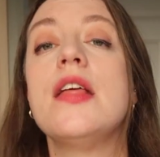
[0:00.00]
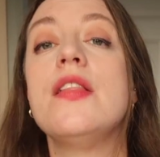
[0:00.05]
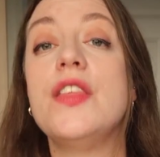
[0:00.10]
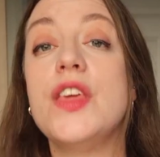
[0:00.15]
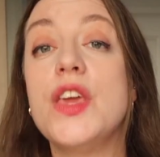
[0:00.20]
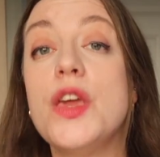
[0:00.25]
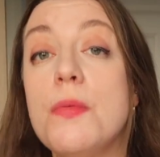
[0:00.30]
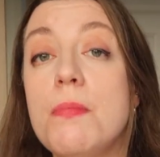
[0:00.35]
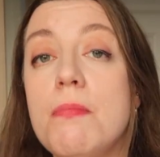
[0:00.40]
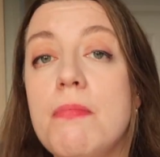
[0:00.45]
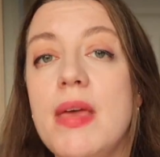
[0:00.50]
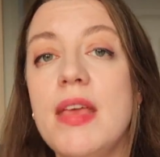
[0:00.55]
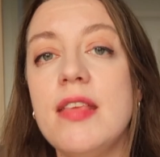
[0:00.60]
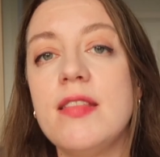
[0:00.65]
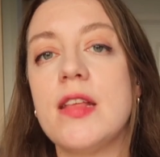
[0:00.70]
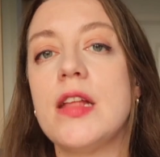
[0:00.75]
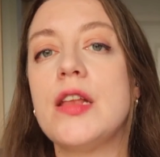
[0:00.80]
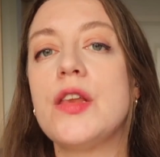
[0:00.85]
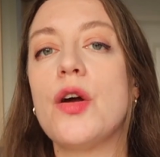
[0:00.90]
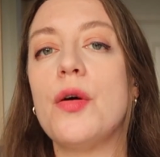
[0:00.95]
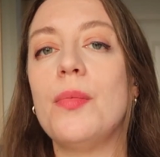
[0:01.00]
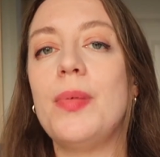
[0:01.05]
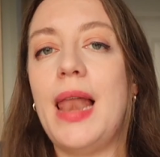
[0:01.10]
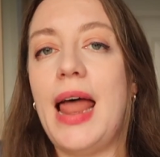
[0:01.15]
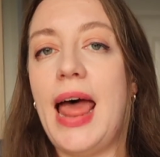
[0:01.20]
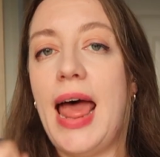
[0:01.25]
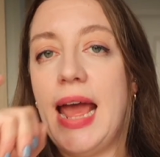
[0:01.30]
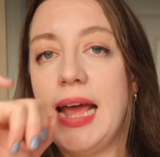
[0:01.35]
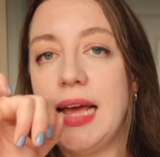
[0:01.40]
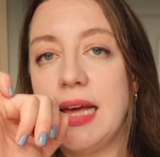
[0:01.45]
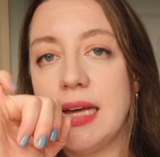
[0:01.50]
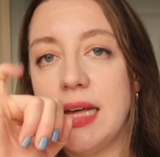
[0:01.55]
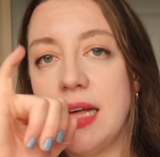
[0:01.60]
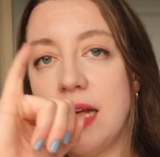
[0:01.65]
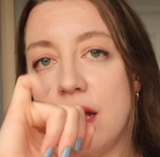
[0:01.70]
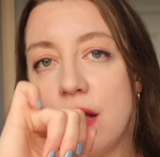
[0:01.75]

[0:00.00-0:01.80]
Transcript: that you miss in your playing